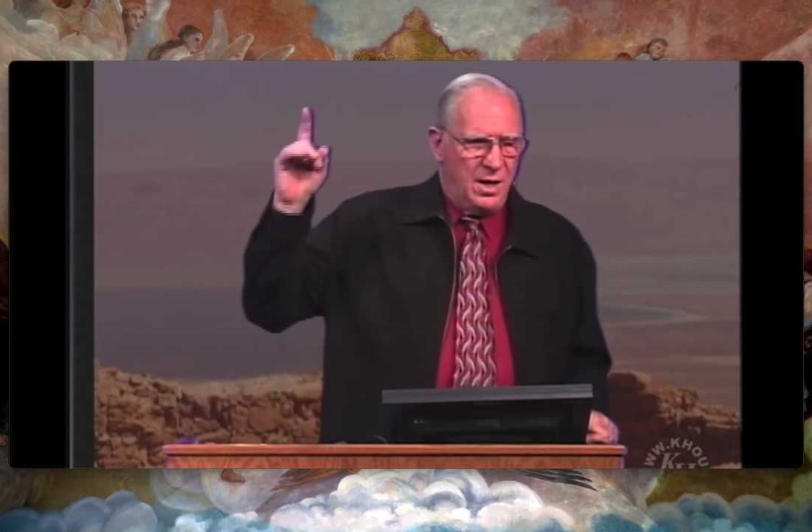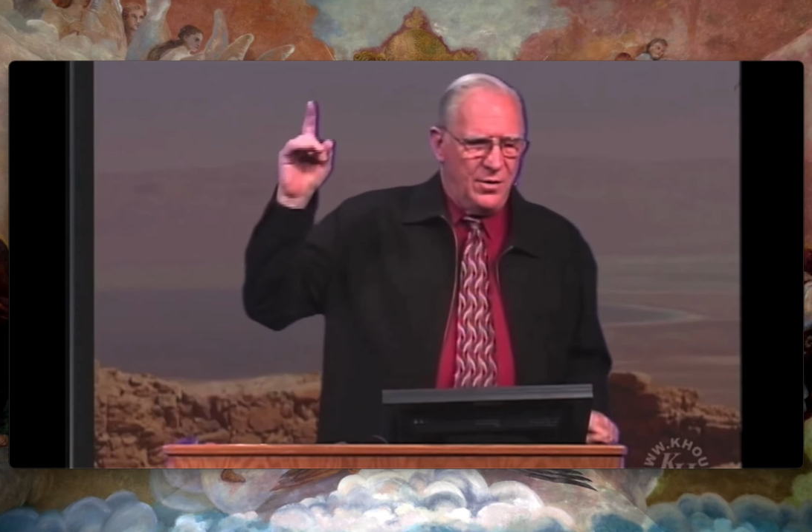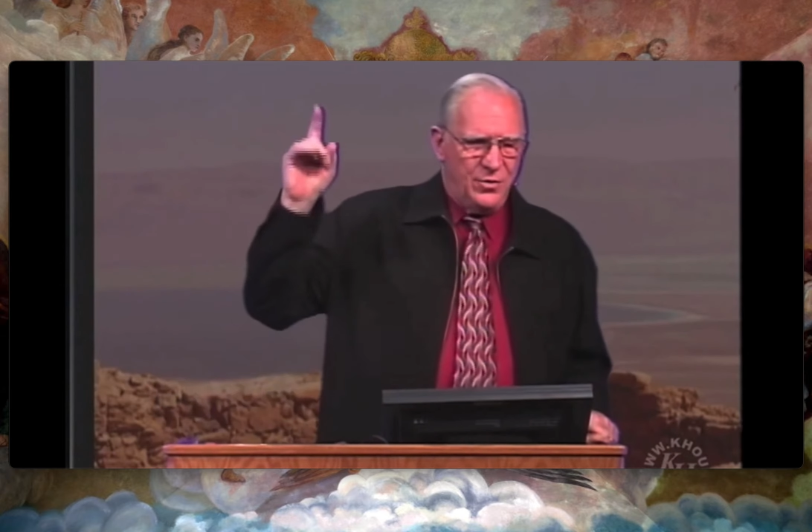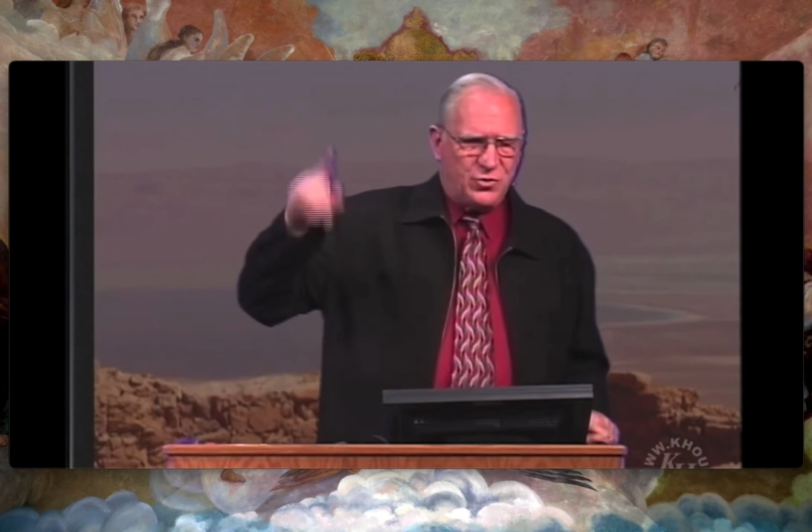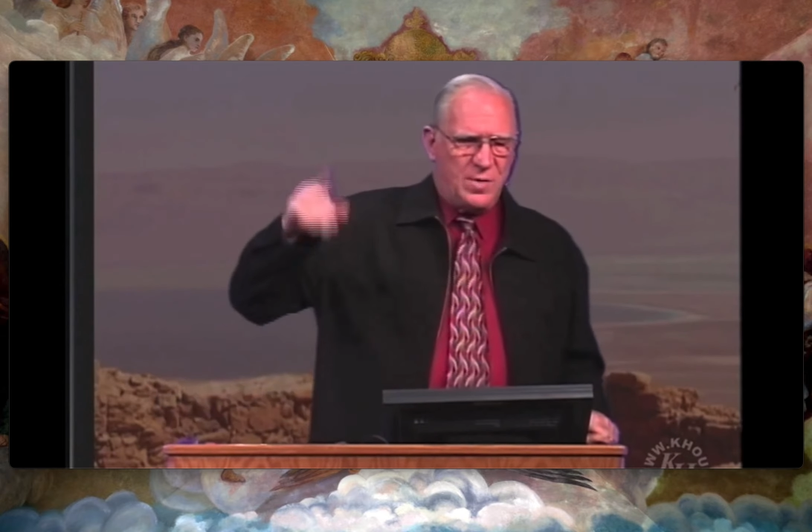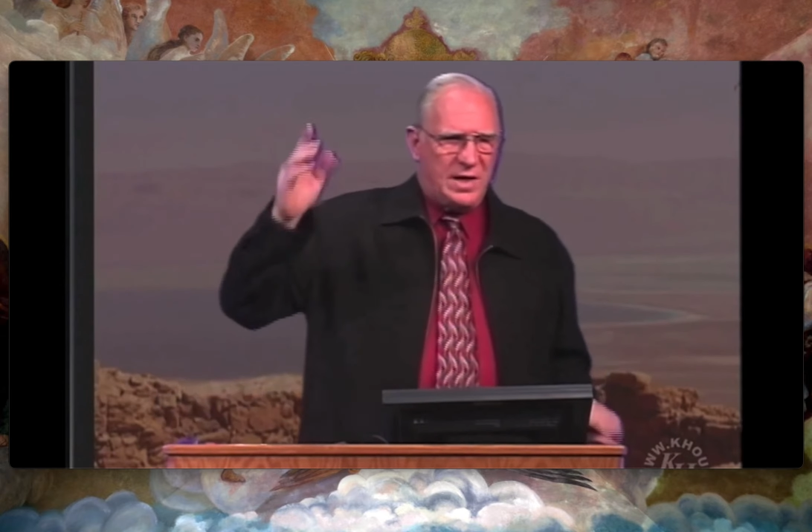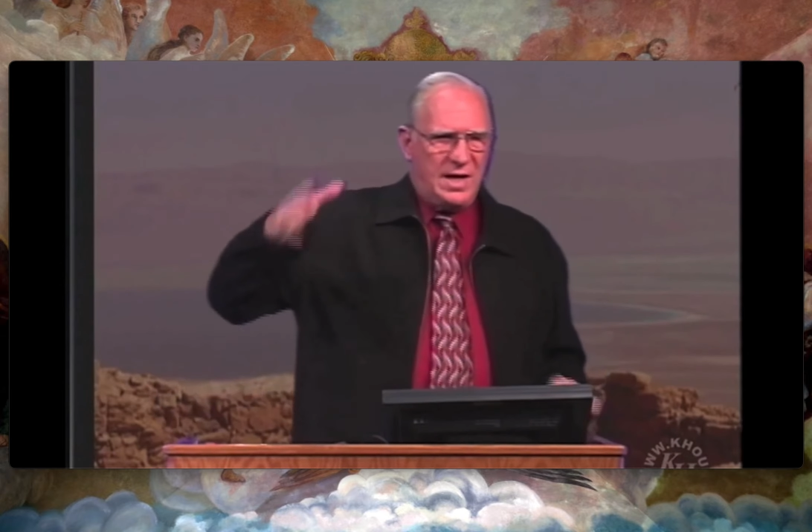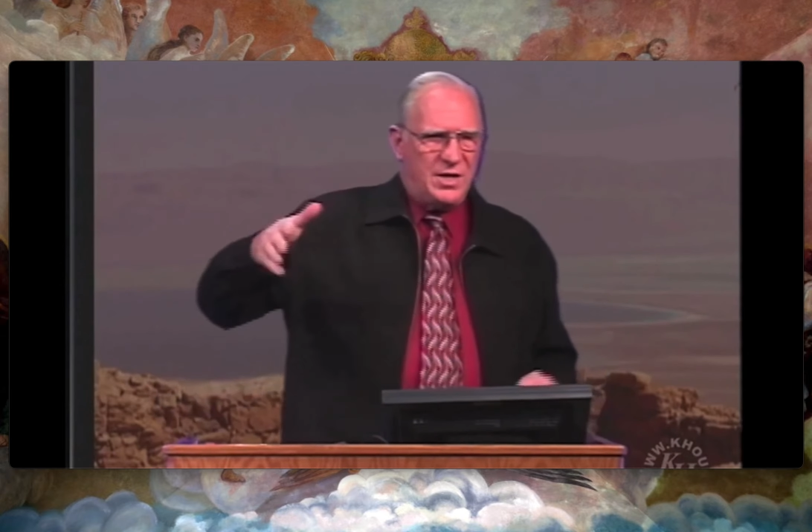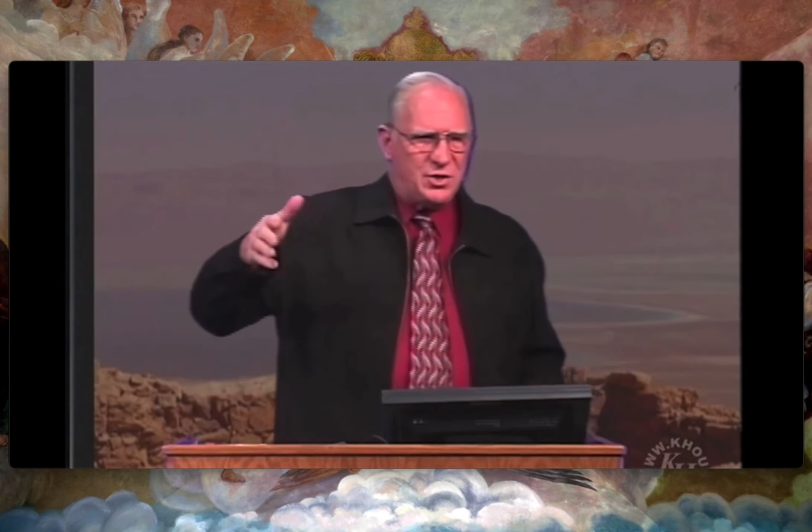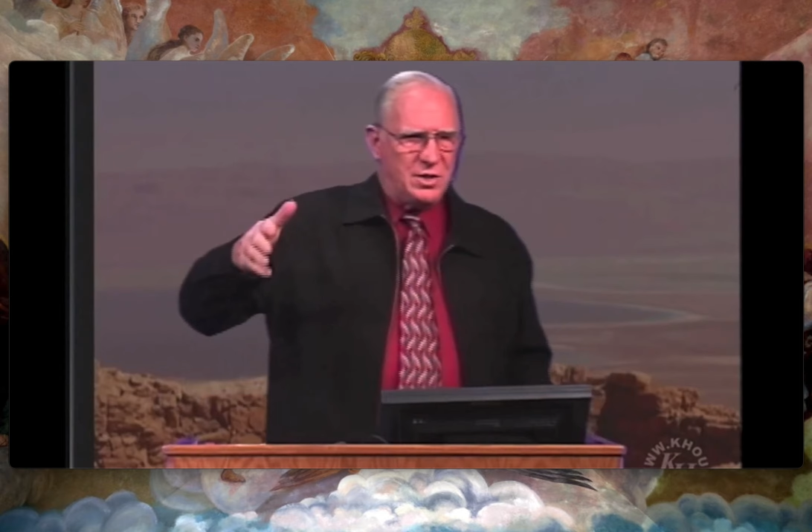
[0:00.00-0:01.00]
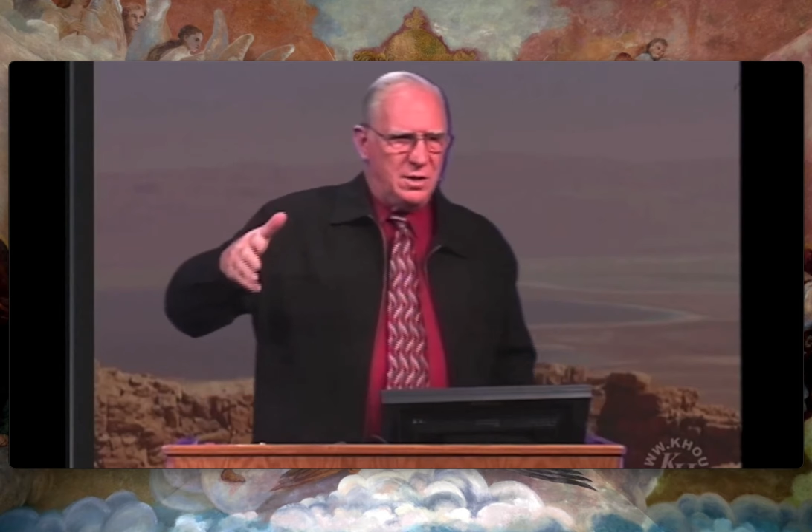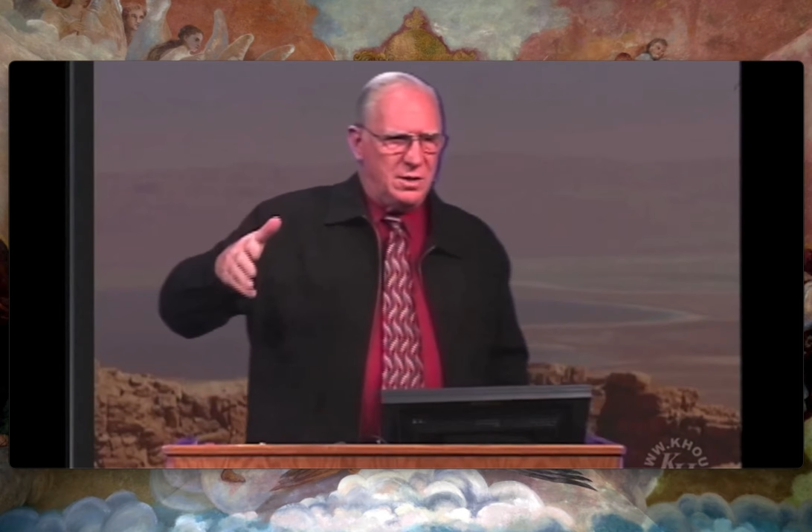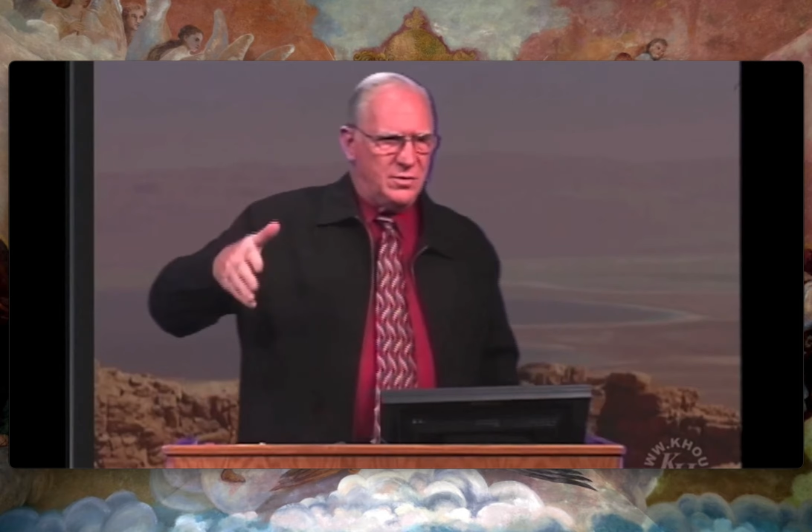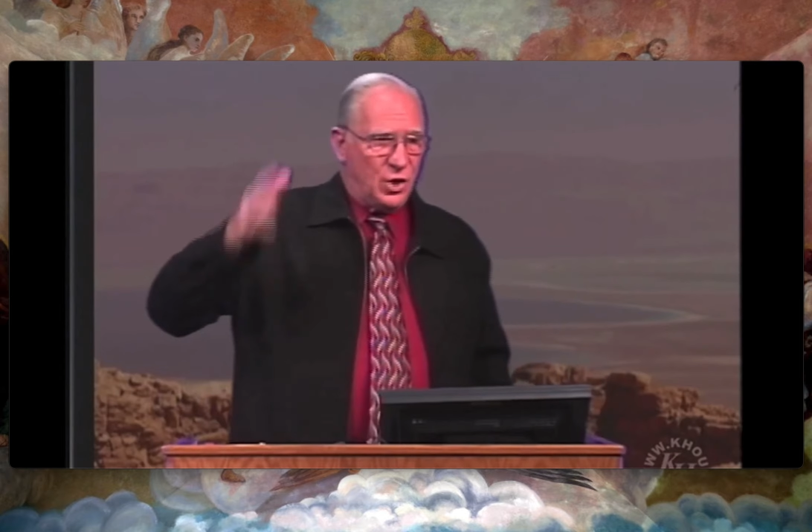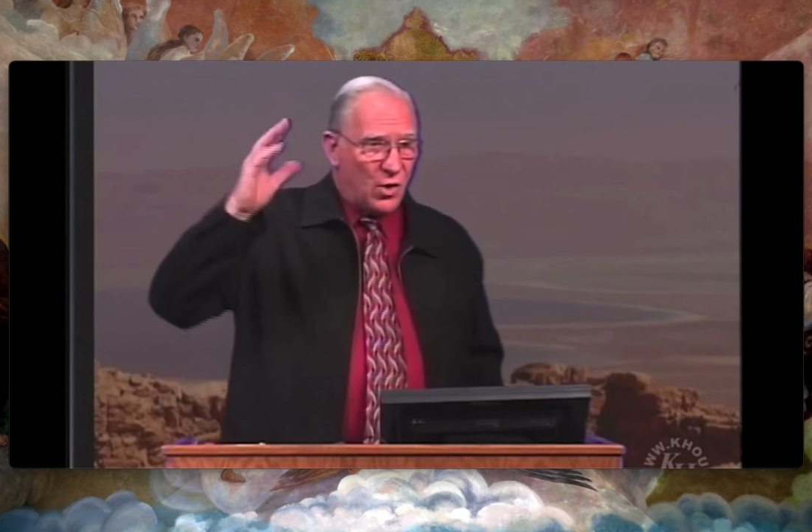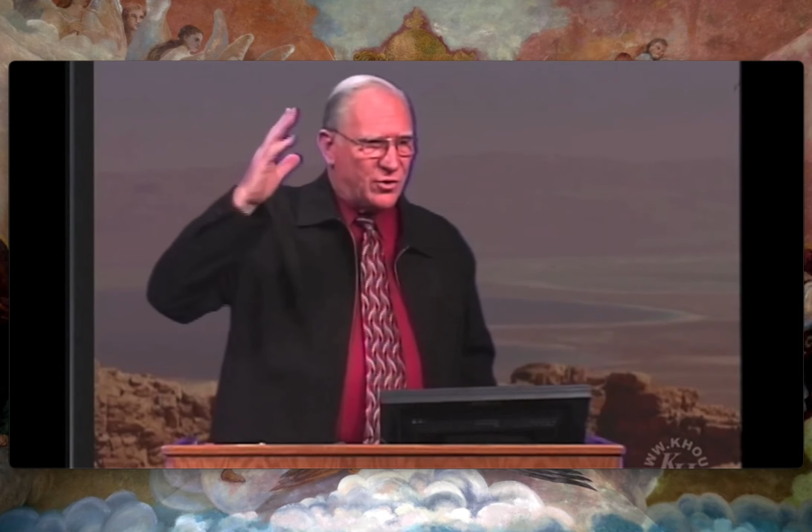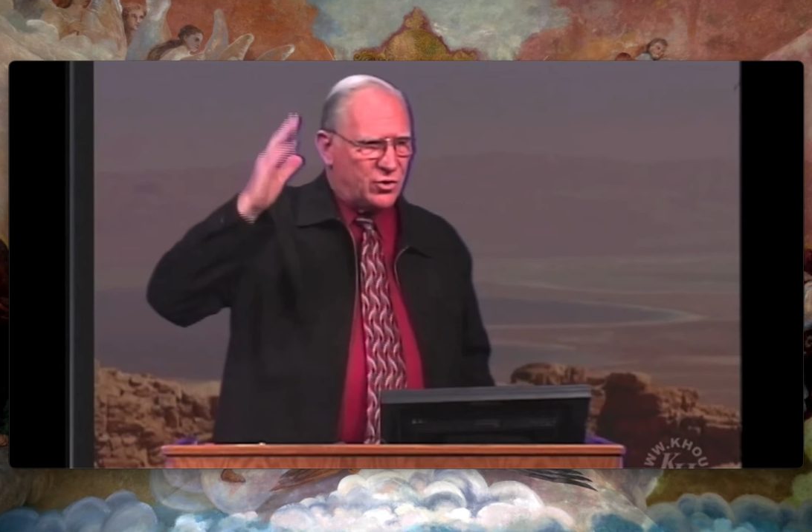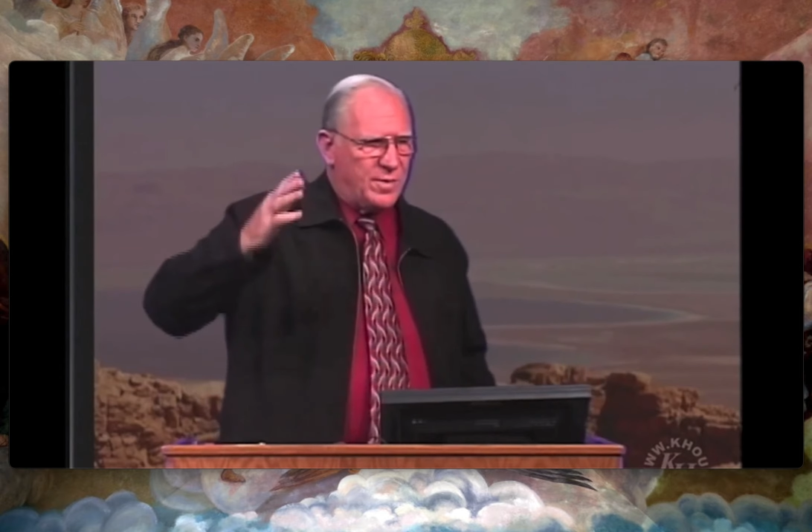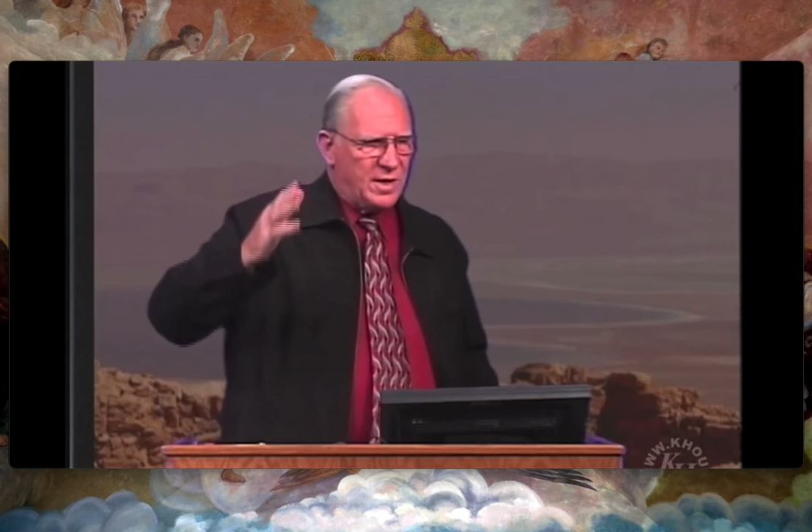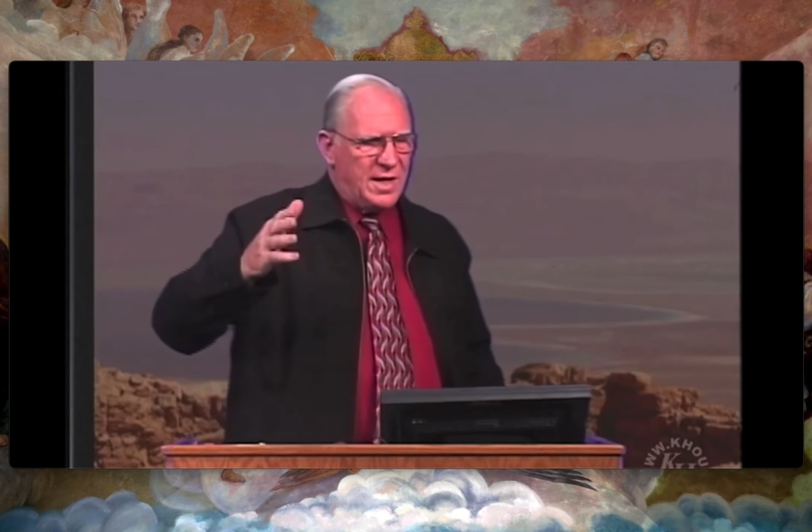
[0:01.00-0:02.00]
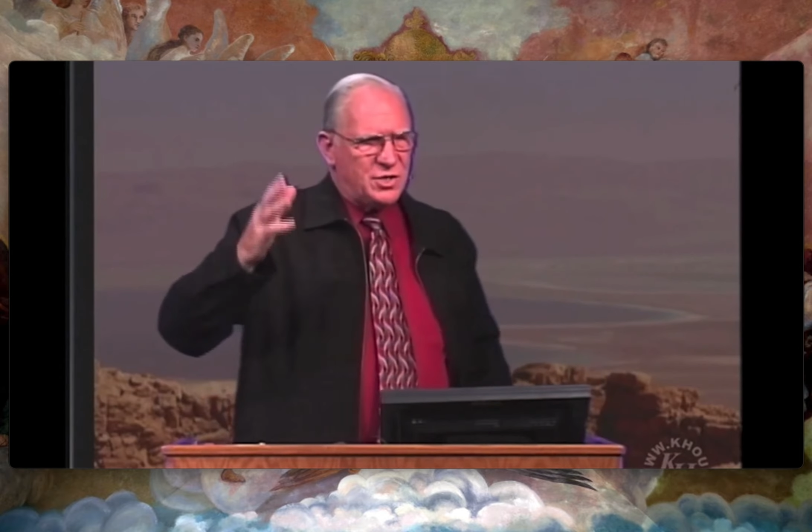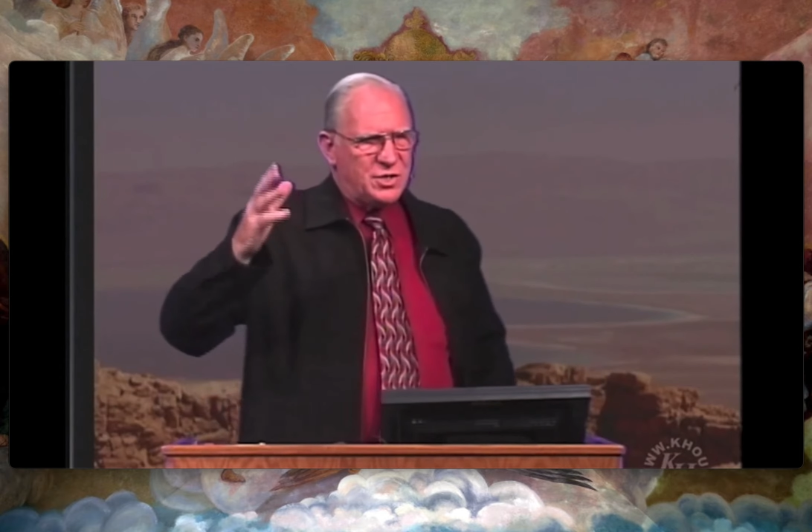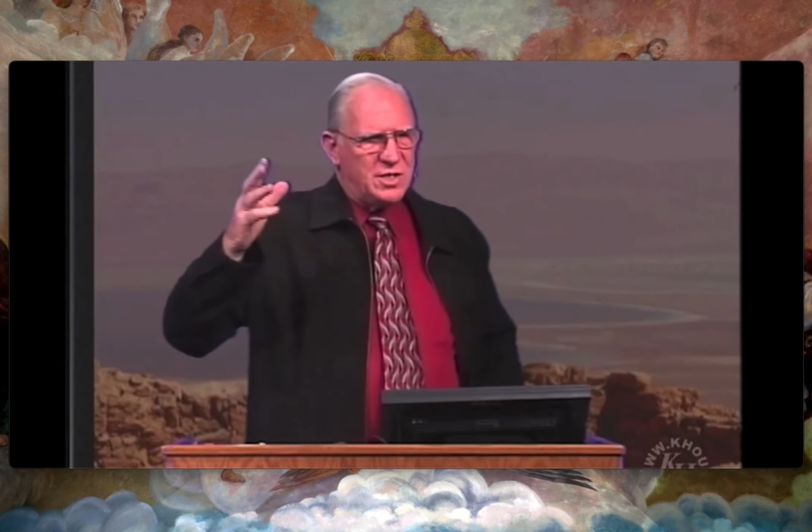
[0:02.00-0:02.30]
The tribulation, the great tribulation,